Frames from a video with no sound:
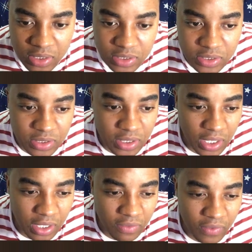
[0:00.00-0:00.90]

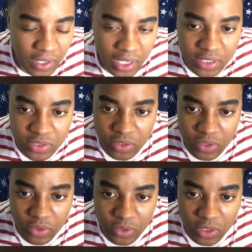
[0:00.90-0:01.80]
Save as. No,
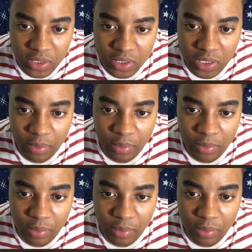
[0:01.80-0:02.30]
hold on, let